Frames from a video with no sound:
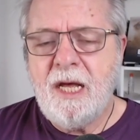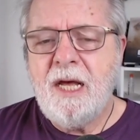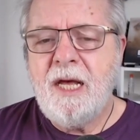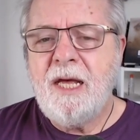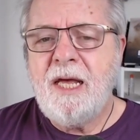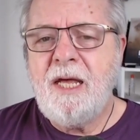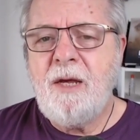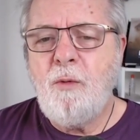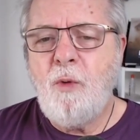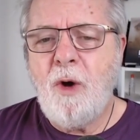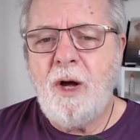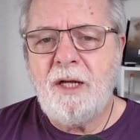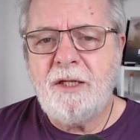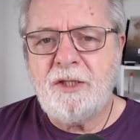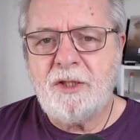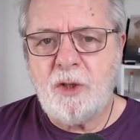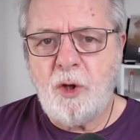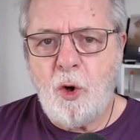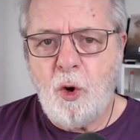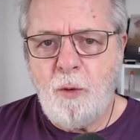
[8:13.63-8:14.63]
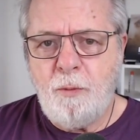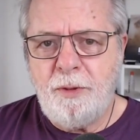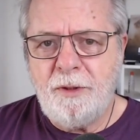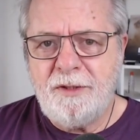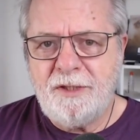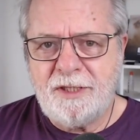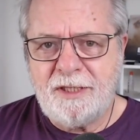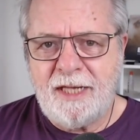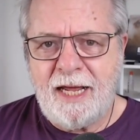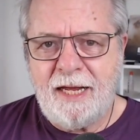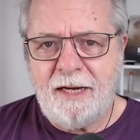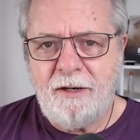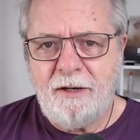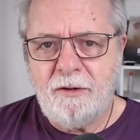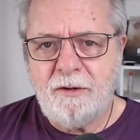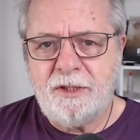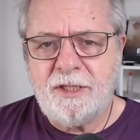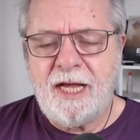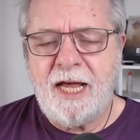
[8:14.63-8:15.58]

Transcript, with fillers: He wants open standards